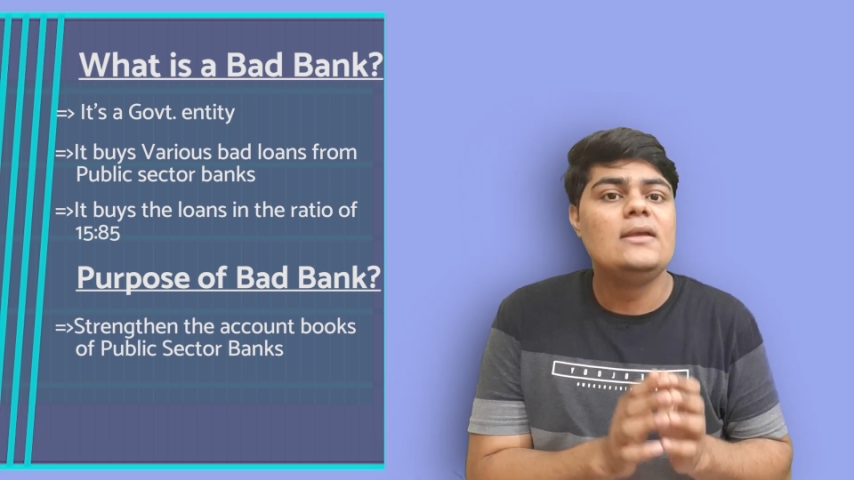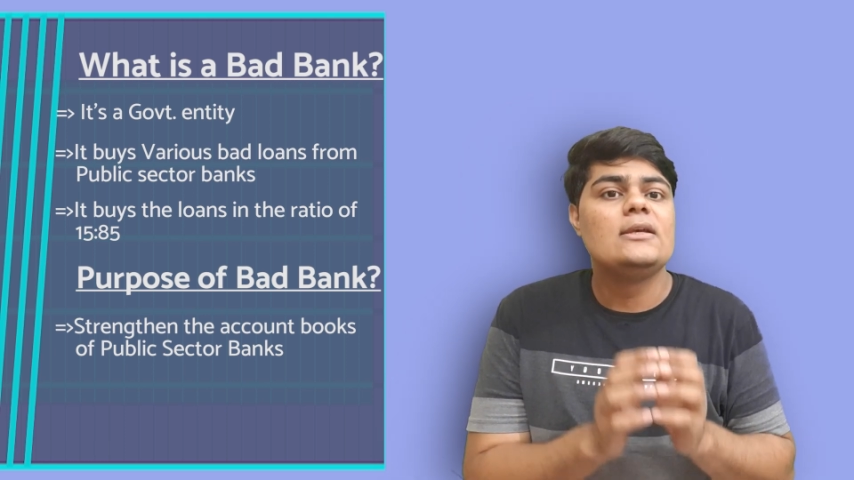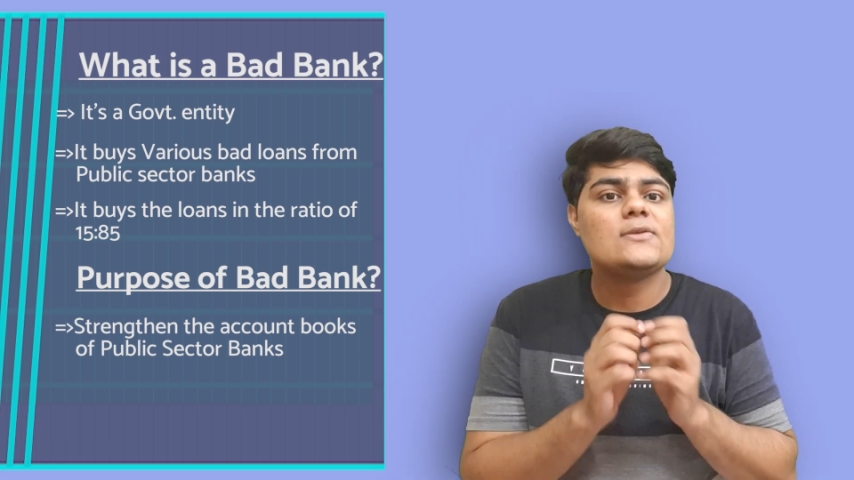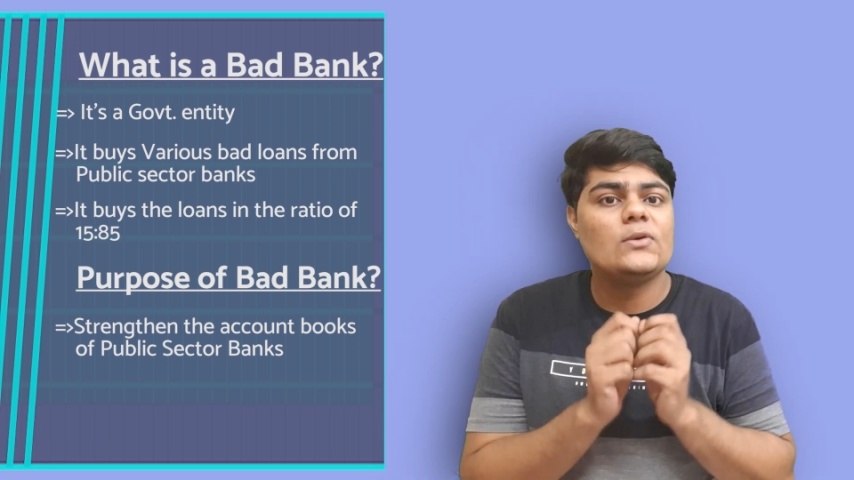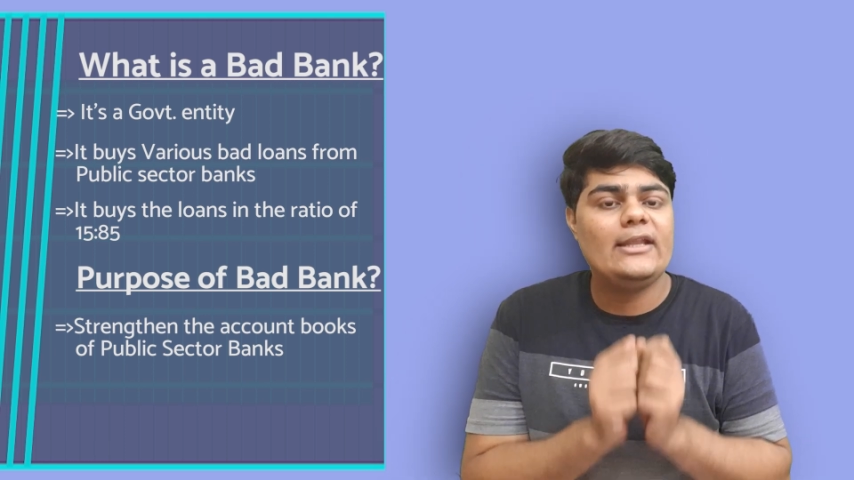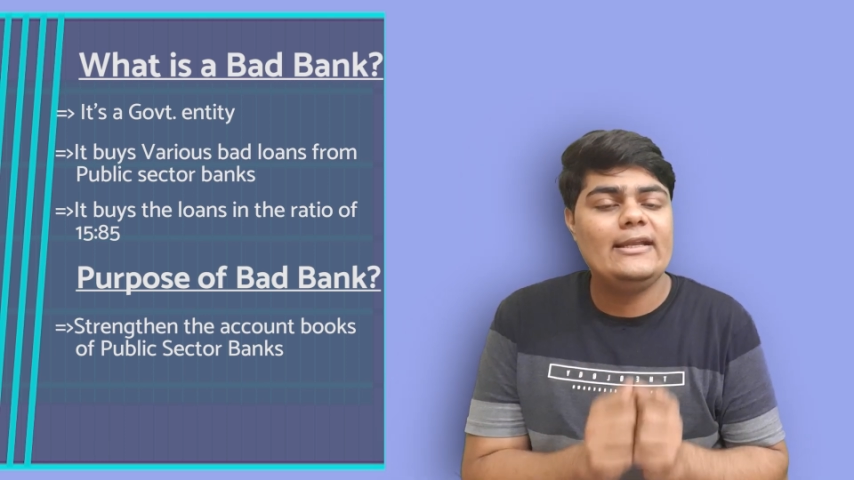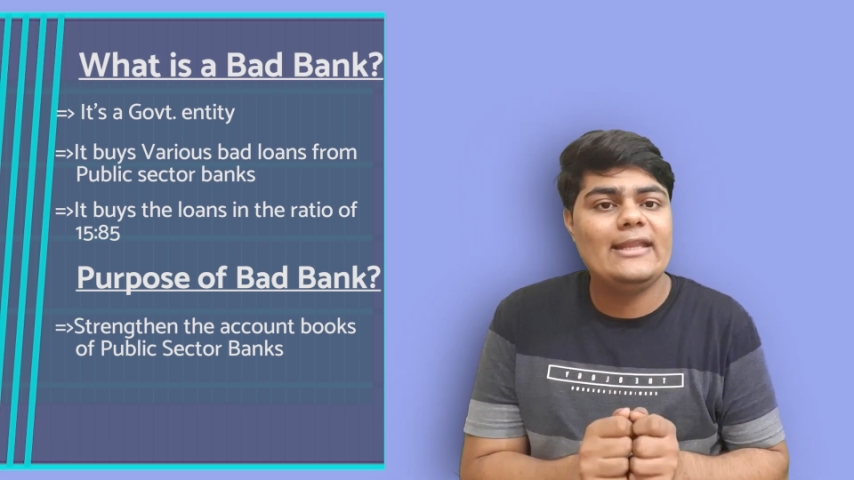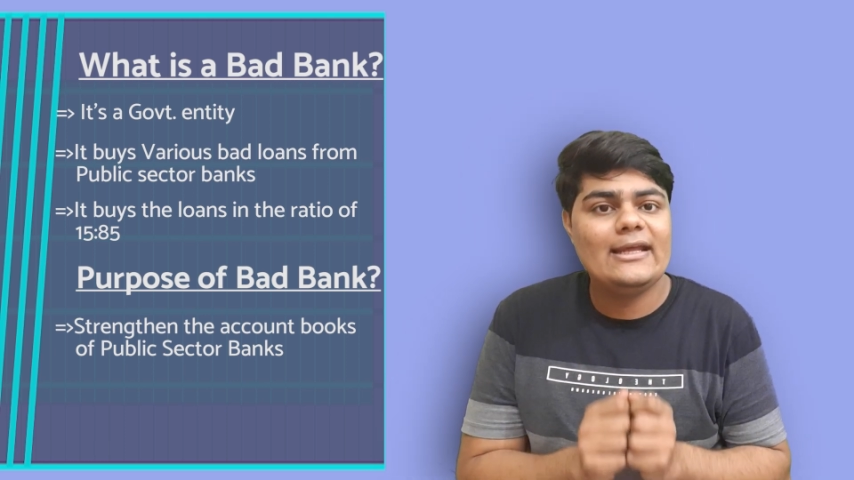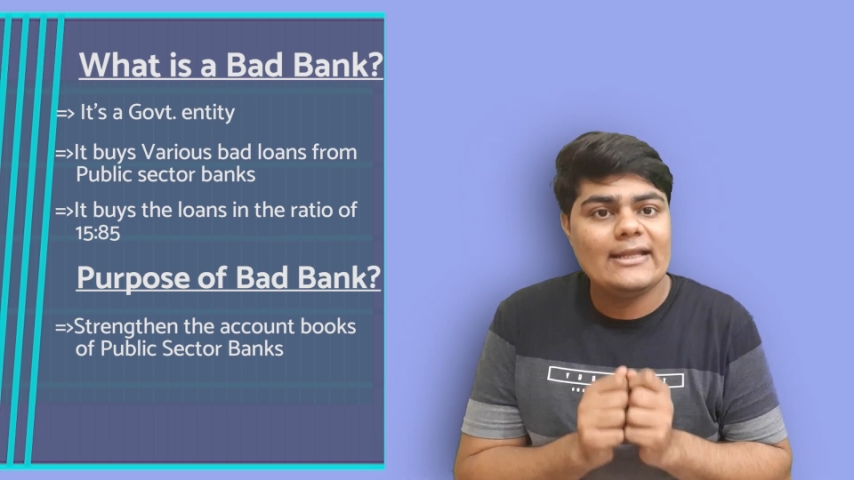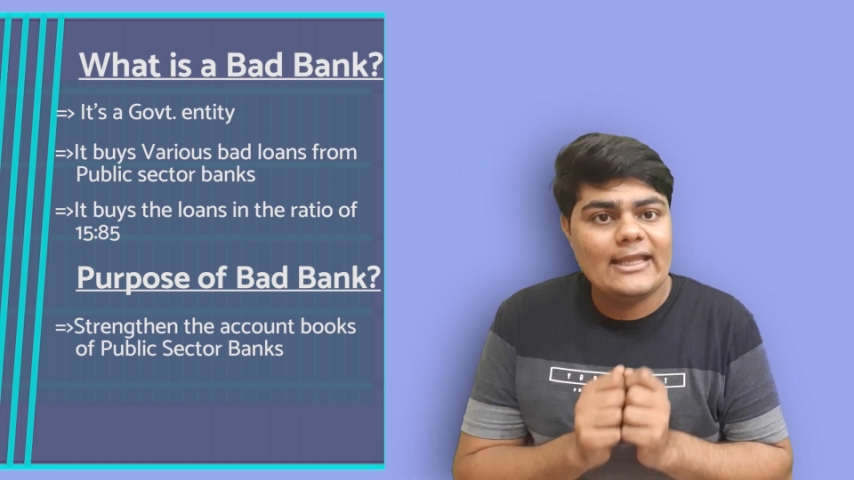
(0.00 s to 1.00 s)
so that
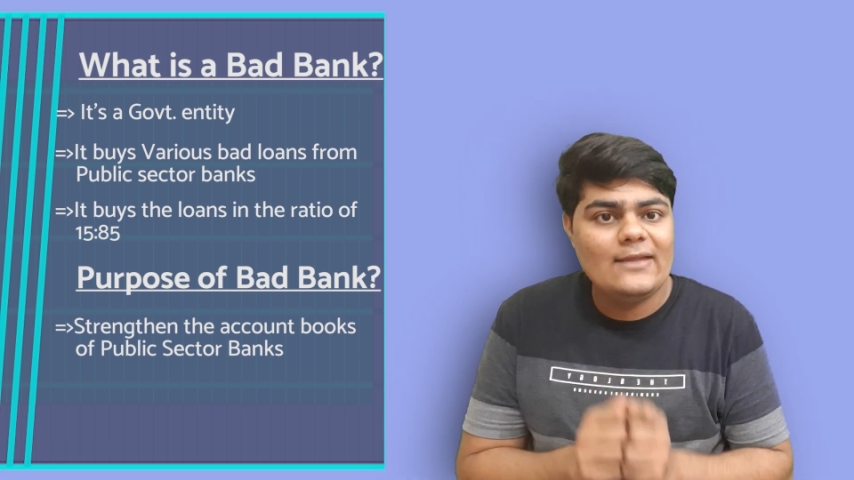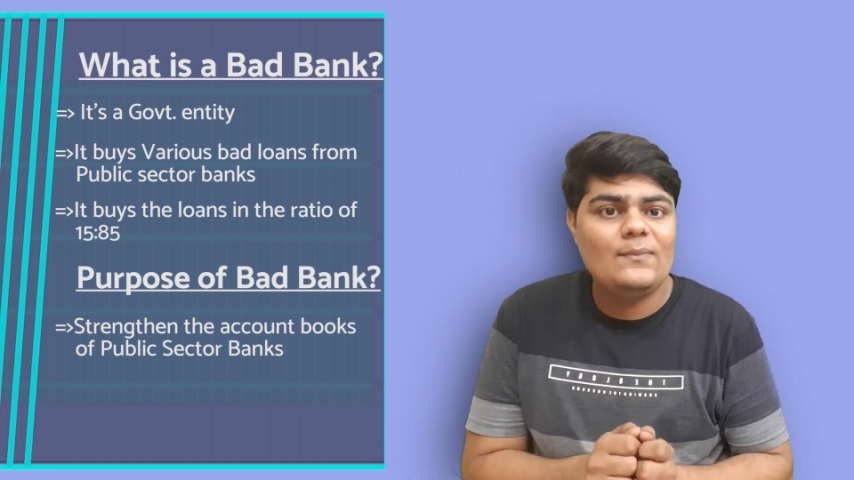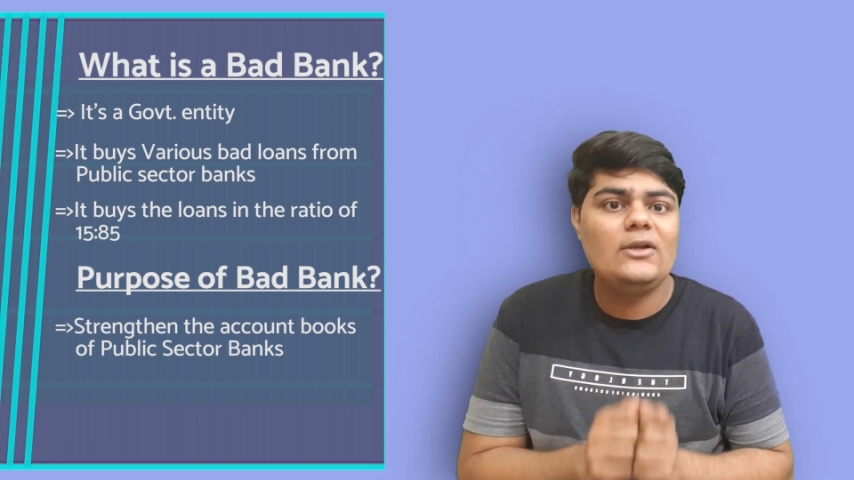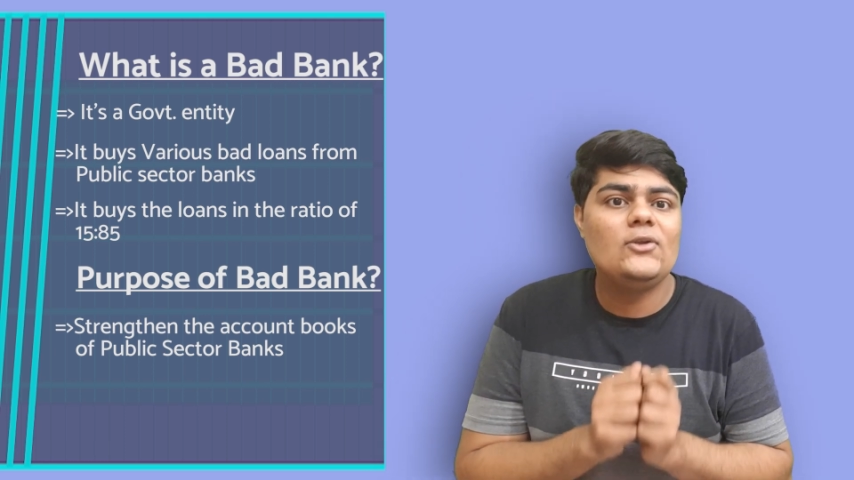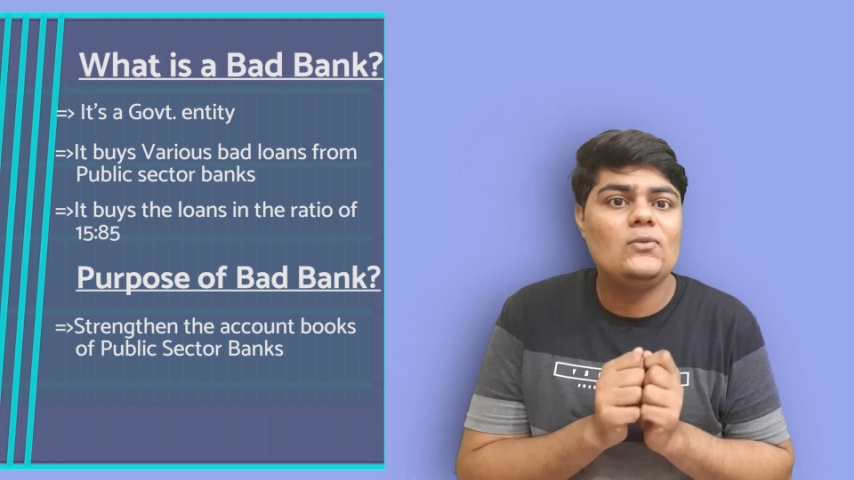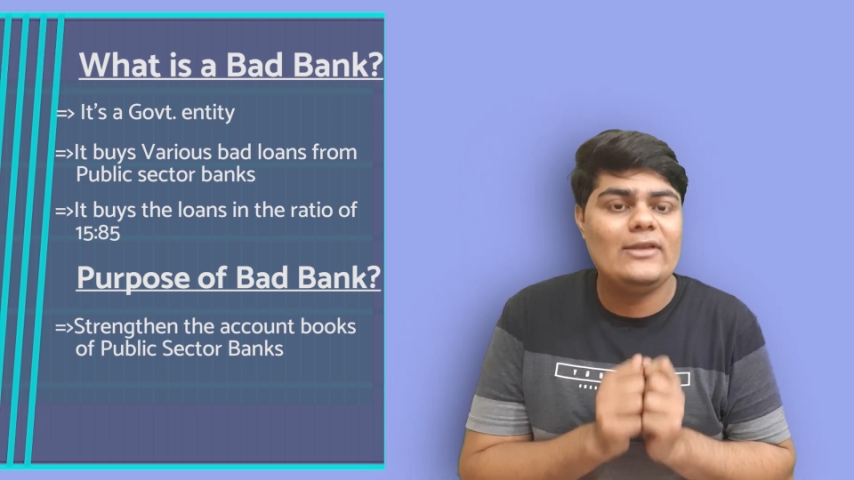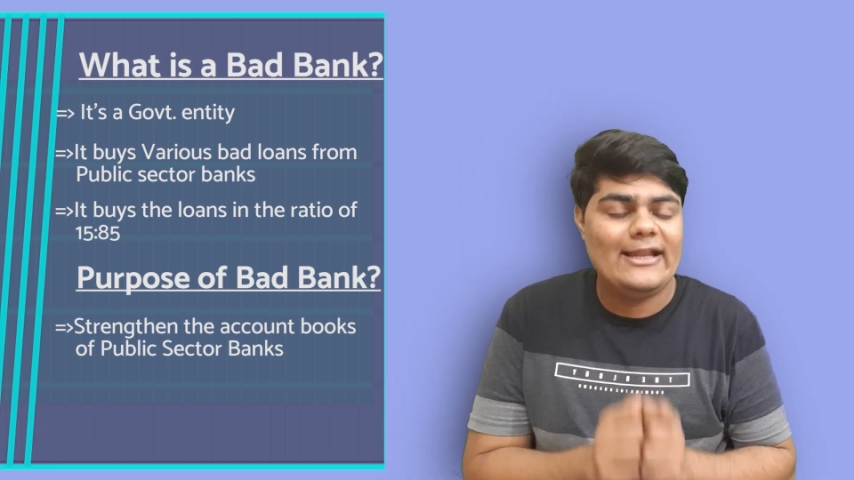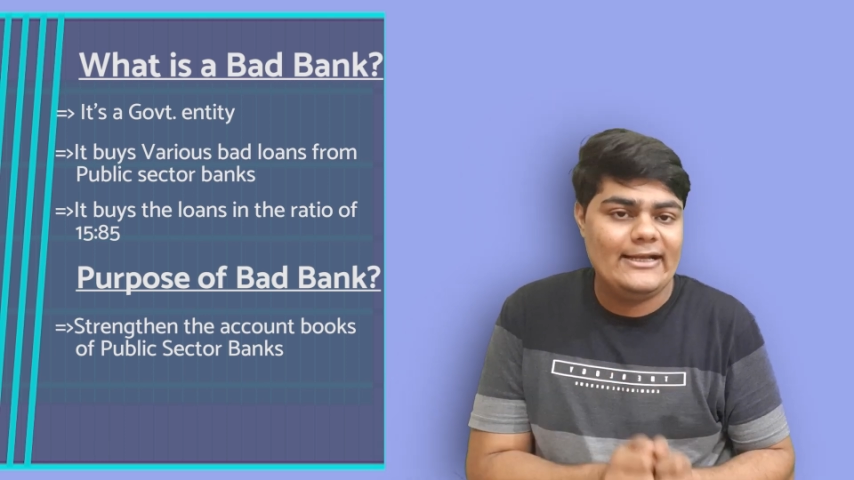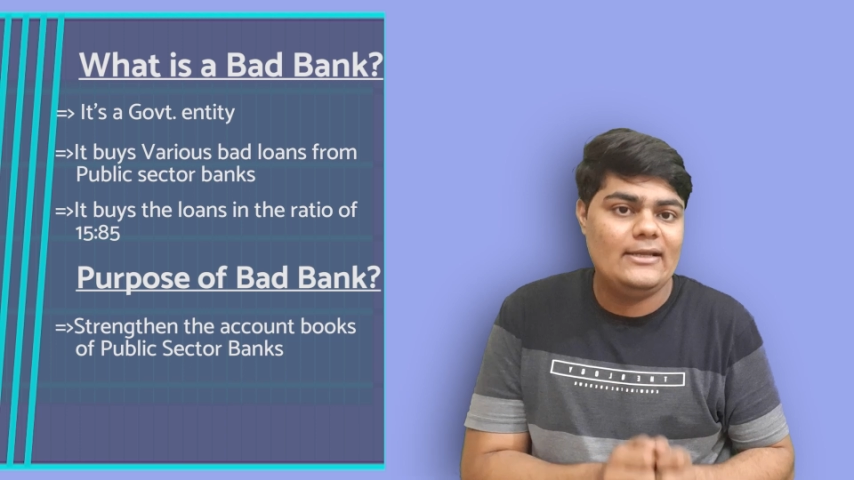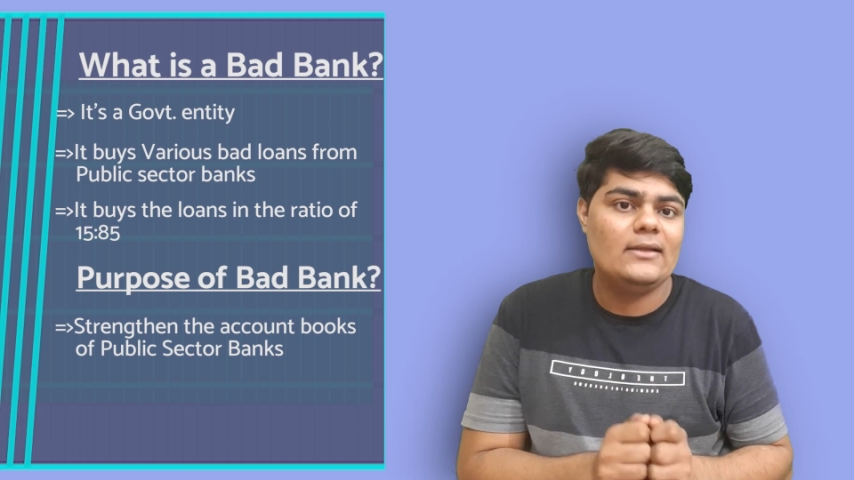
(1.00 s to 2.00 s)
they are able to
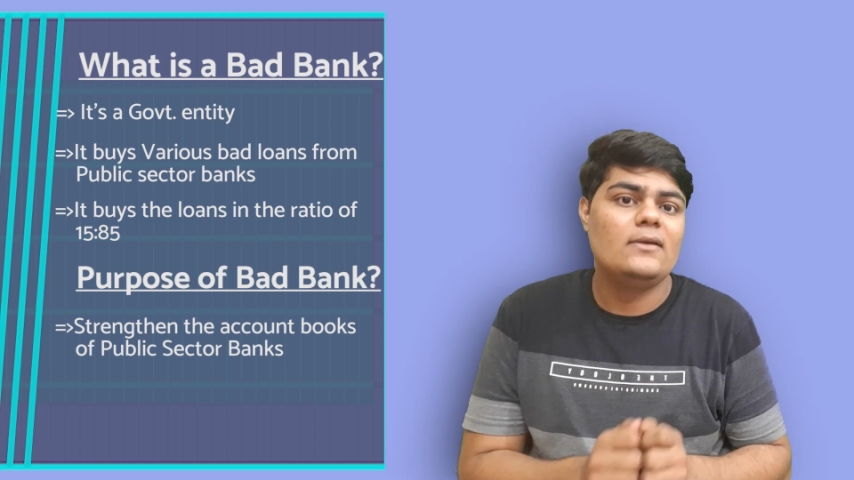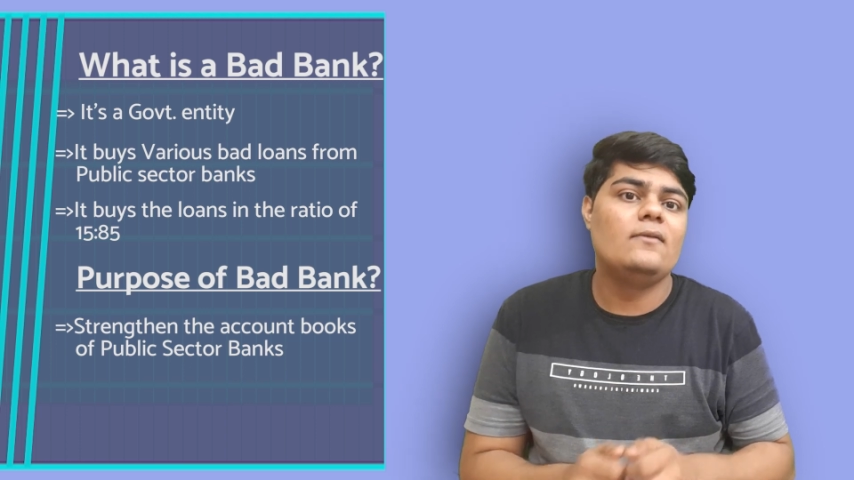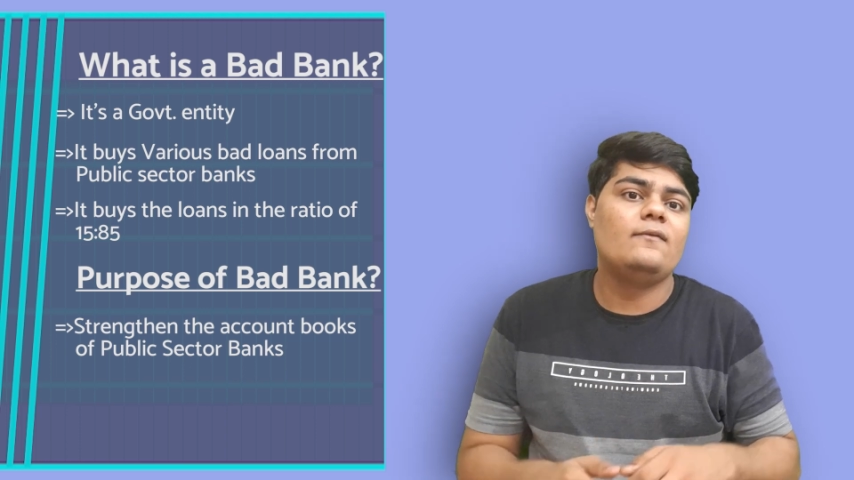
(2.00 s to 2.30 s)
lend